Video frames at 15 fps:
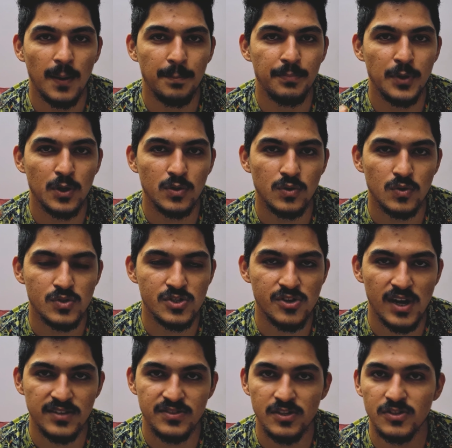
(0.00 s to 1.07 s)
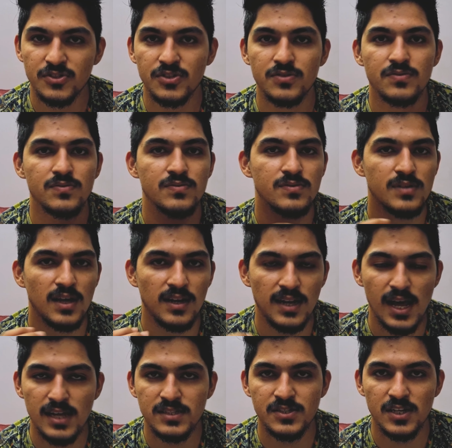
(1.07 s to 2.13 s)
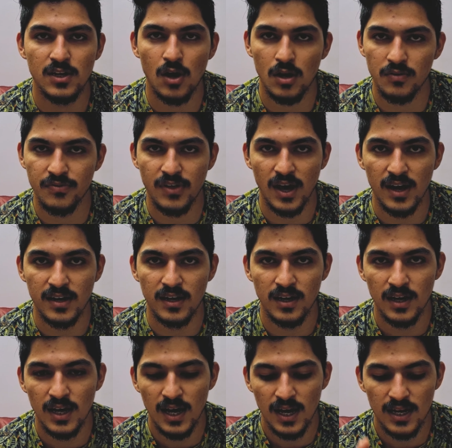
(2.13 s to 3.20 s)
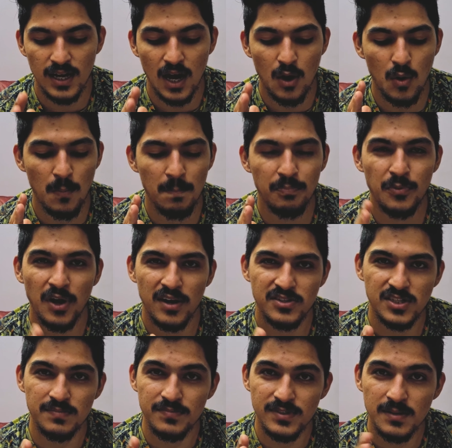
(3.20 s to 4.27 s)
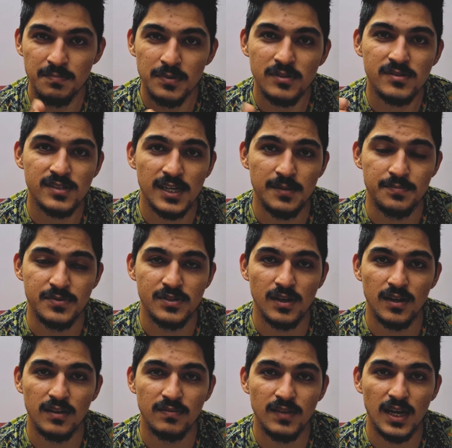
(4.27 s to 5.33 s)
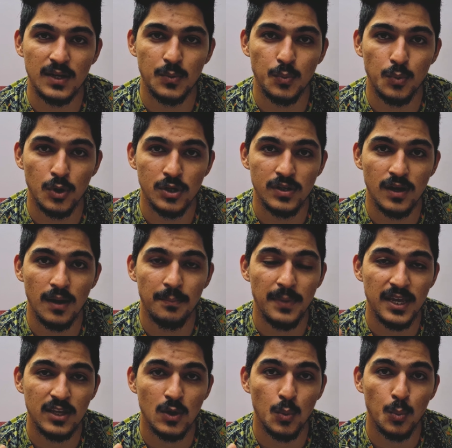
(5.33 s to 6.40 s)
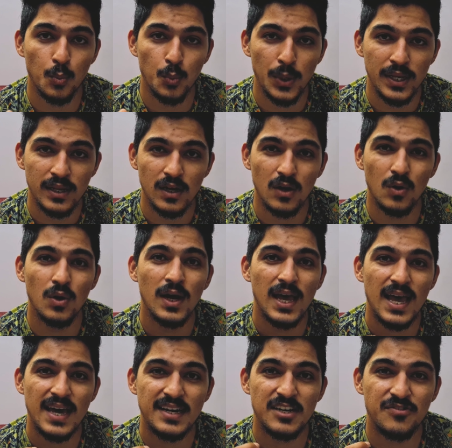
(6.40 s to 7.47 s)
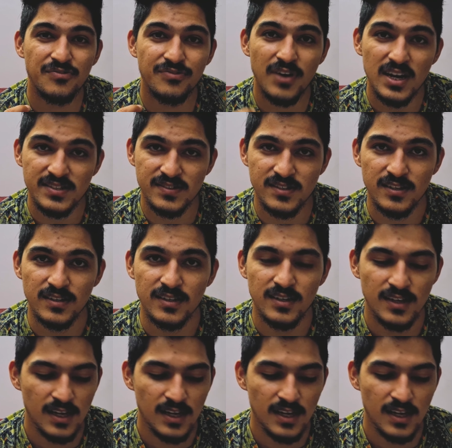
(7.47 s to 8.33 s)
those transitions, LUTs and all of that. Now there are some simple steps that would make your video edit faster.